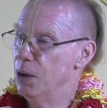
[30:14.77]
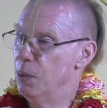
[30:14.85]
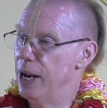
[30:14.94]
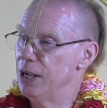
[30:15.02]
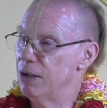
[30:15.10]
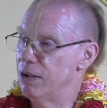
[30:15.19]

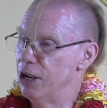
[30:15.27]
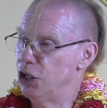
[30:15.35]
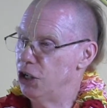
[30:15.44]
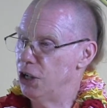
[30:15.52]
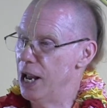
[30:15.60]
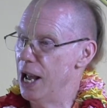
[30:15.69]
when
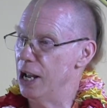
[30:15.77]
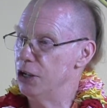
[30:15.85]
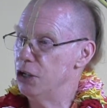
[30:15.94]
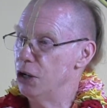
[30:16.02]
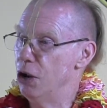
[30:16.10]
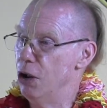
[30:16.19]
Krishna
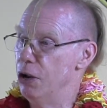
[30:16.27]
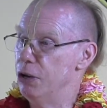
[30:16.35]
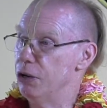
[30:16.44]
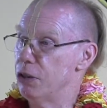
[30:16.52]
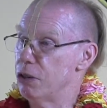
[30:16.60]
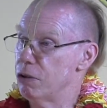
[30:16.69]

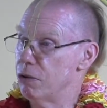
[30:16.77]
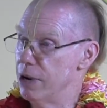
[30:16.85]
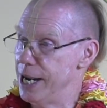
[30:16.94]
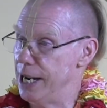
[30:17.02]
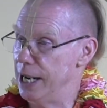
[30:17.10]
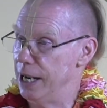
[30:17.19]
turned
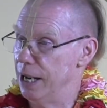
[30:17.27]
3